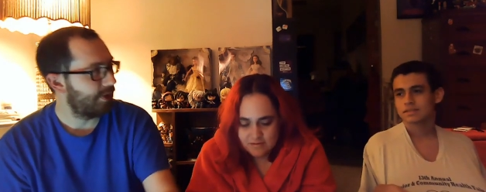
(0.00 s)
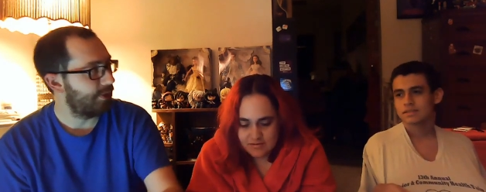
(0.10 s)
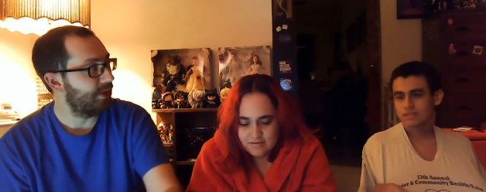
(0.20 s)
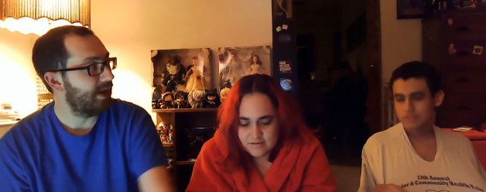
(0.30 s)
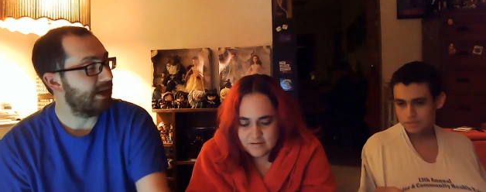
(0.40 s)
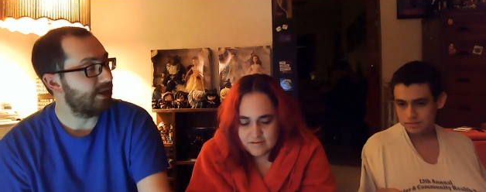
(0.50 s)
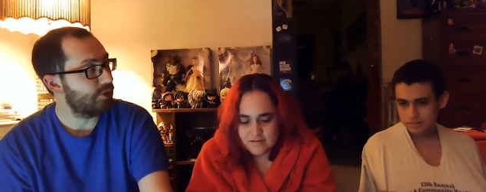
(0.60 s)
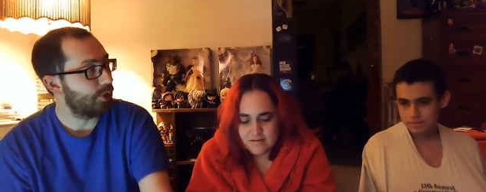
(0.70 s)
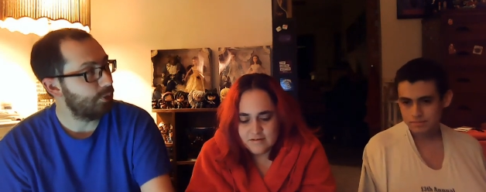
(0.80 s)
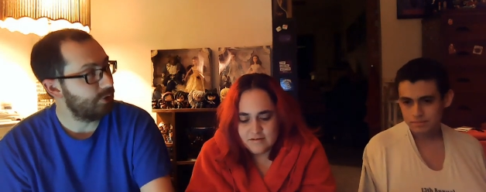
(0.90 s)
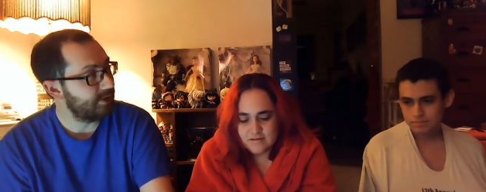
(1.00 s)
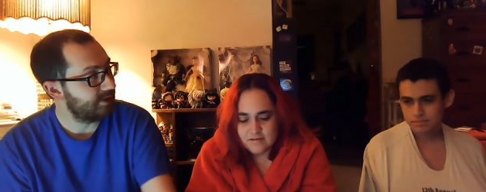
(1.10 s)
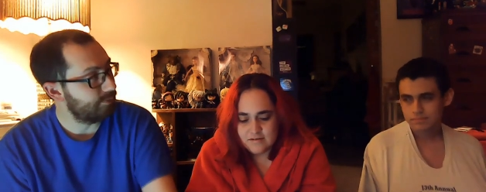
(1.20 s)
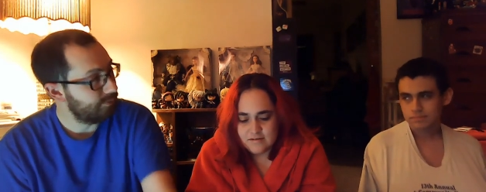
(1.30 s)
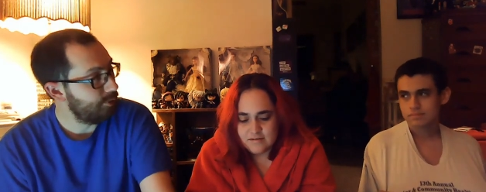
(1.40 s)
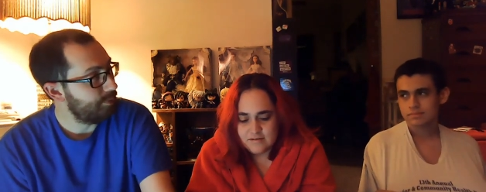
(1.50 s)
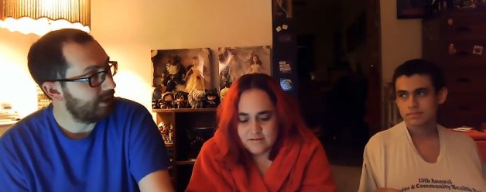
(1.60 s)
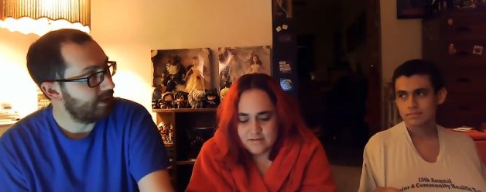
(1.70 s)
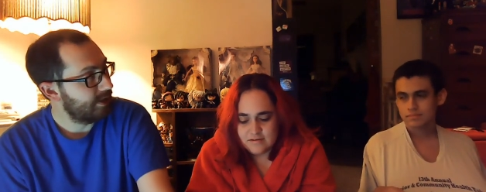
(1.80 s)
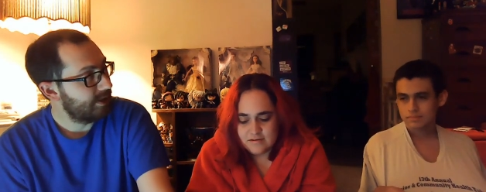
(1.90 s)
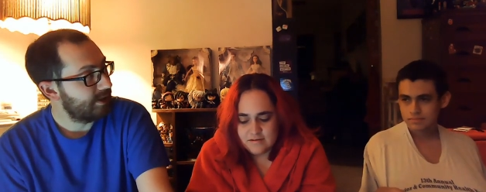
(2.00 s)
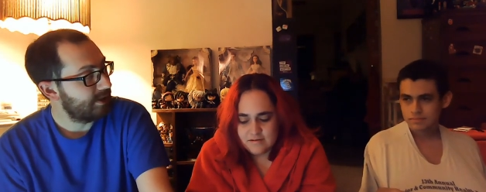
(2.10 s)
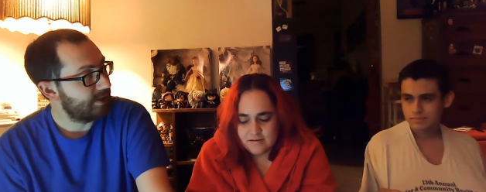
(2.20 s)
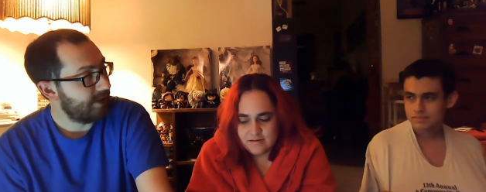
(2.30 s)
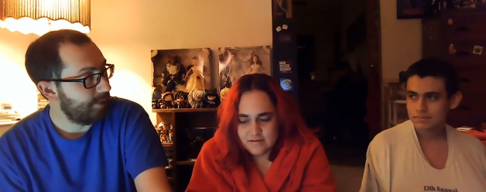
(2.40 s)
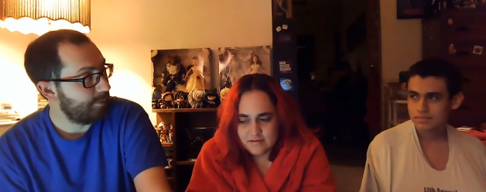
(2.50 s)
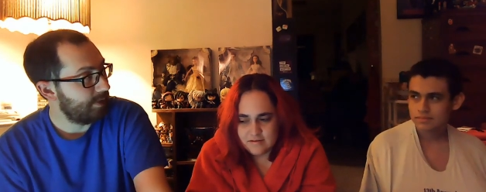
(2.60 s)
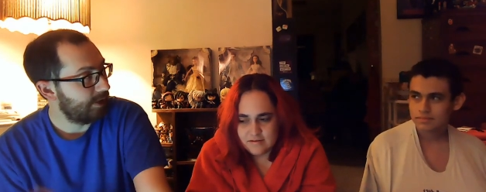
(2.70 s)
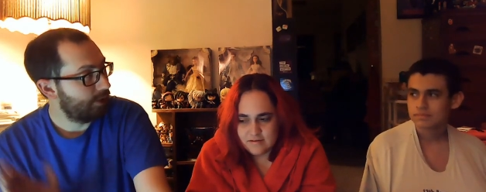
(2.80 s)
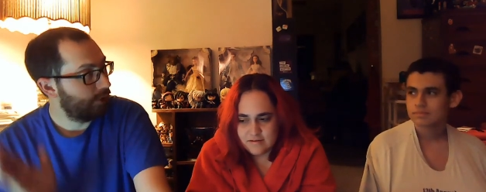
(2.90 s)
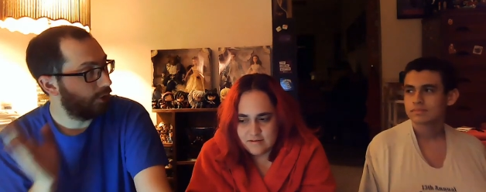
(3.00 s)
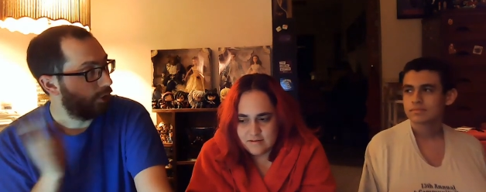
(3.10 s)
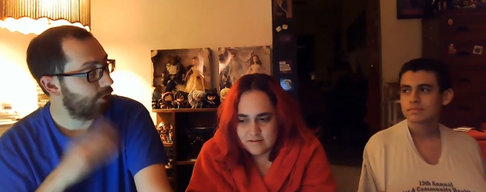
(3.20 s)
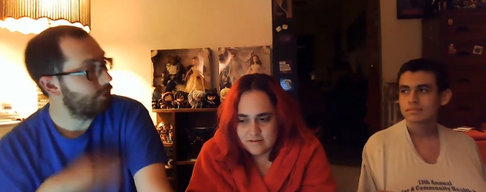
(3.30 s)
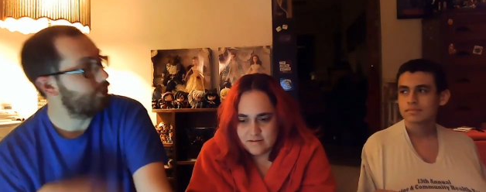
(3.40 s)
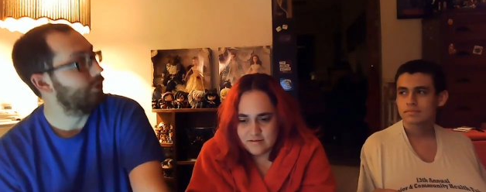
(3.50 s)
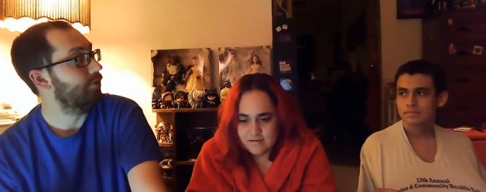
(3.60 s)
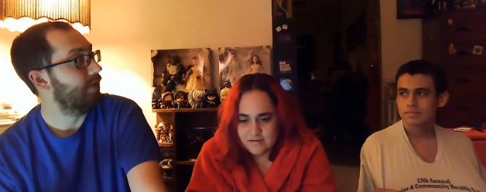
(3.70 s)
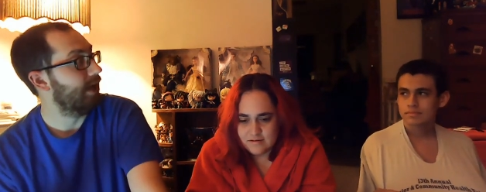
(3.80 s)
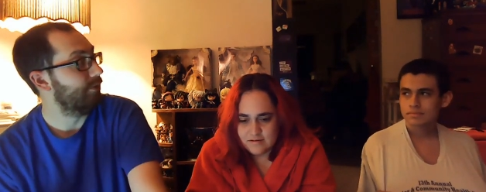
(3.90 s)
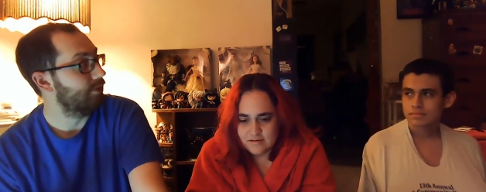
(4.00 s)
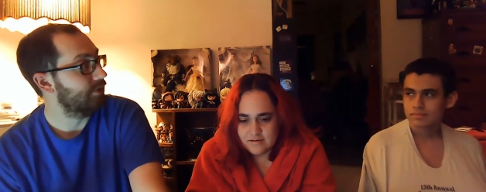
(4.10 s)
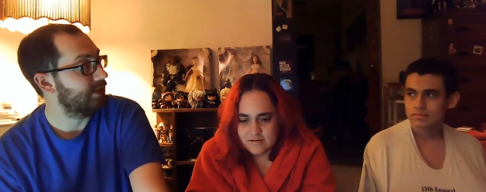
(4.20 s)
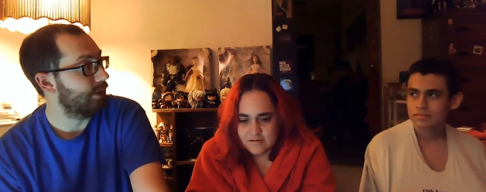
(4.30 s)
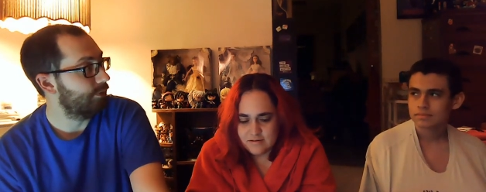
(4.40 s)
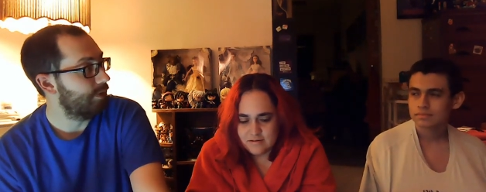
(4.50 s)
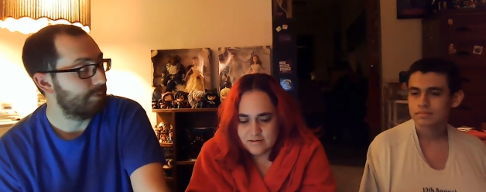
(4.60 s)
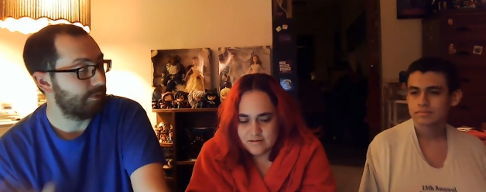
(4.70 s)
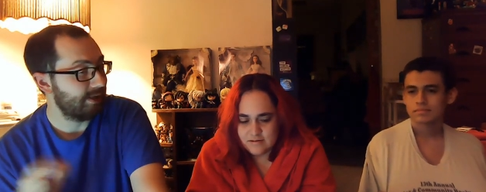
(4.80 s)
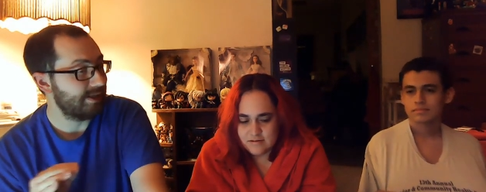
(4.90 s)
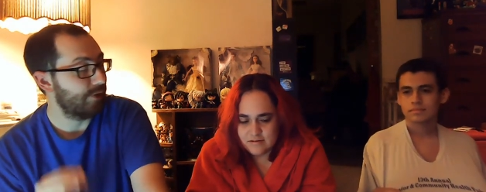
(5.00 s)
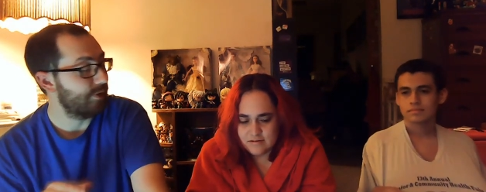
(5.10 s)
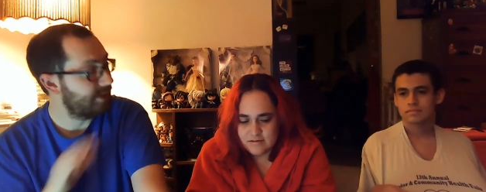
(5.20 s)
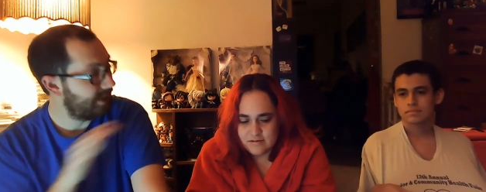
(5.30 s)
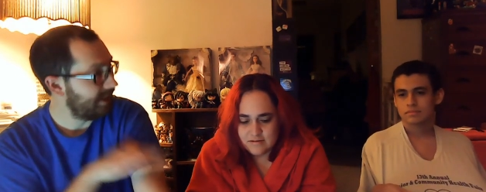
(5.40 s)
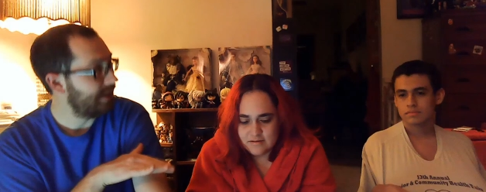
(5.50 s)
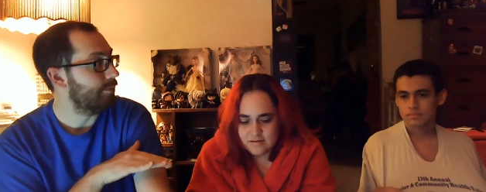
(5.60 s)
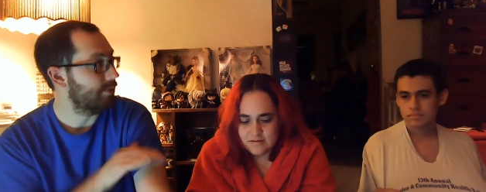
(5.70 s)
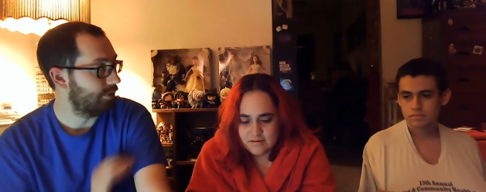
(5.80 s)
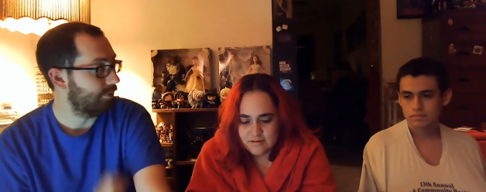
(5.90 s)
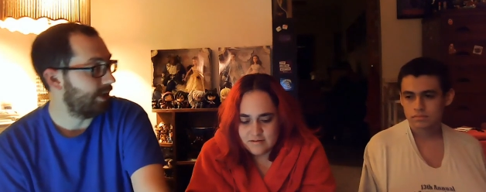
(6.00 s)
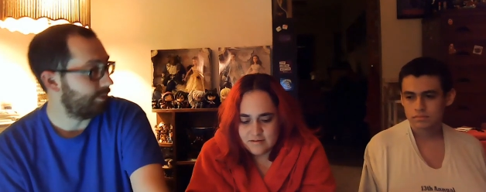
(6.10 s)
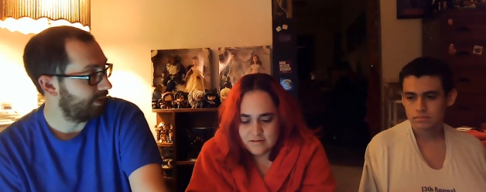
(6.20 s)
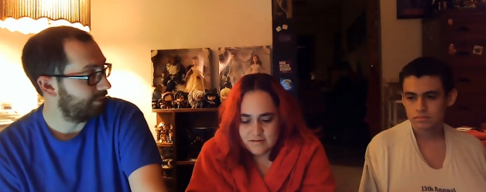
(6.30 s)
Speaker 1: Then I could totally see Ruby naming her children after herself. But right now, the team is her baby.